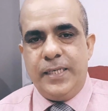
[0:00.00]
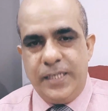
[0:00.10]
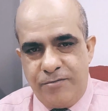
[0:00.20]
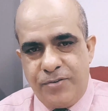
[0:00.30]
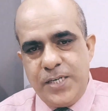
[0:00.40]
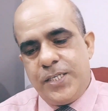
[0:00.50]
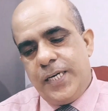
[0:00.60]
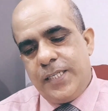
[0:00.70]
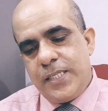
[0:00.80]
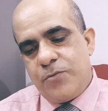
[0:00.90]

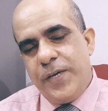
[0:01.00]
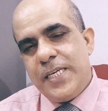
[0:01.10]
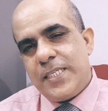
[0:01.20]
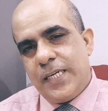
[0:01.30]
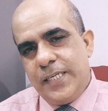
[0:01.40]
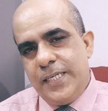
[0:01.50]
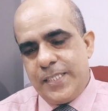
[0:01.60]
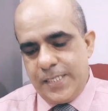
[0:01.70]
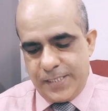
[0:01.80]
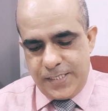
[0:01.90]
differentiate these various heart
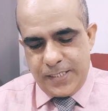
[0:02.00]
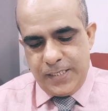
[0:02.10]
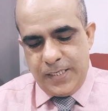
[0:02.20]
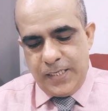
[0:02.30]
diseases,